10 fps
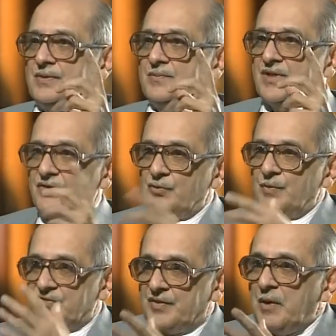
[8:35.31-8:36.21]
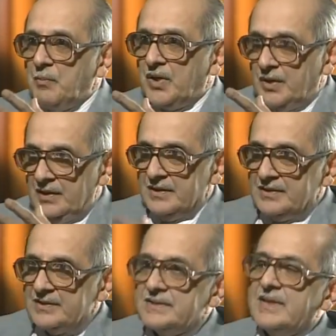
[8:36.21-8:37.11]
because you must remember
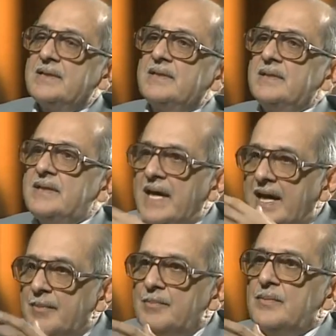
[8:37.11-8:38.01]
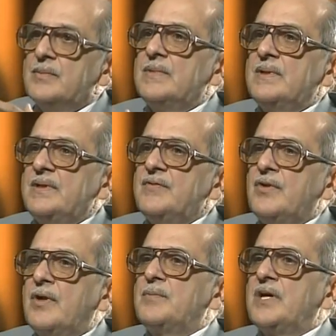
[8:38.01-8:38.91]
that the dam is
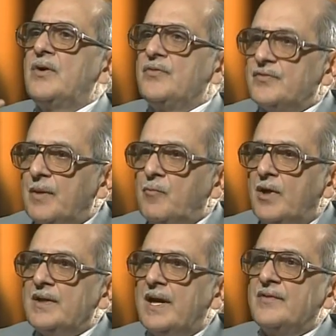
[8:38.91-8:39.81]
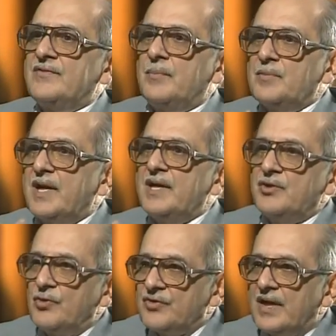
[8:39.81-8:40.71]
not because someone has some
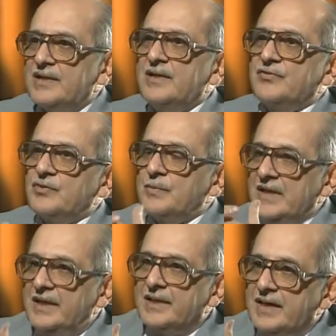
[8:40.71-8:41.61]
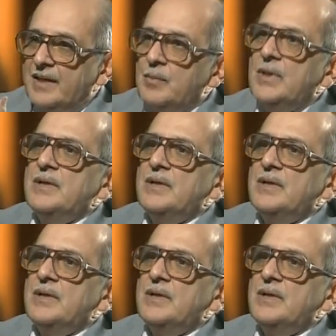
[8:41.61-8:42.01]
grandiose ideas to build a dam,